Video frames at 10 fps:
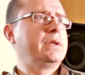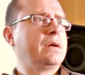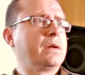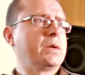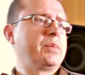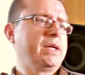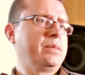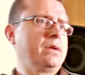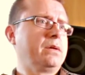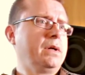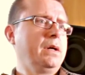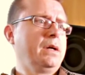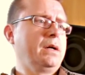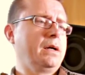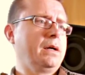You know, a lot of people,
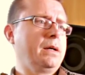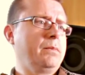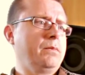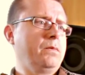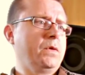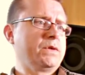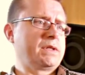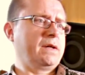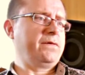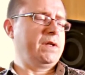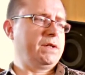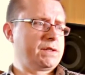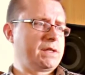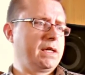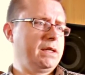once they finish,
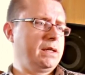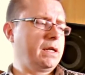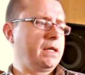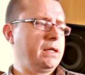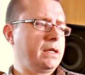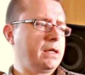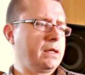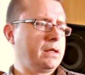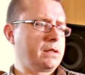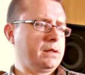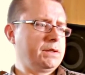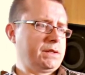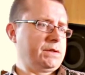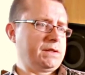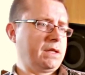say, a college
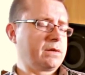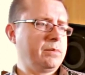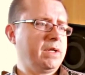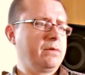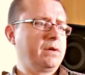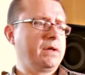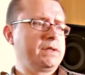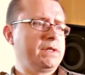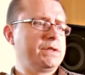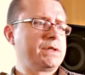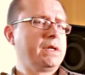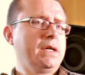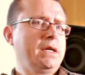such as Alchemea, where I teach,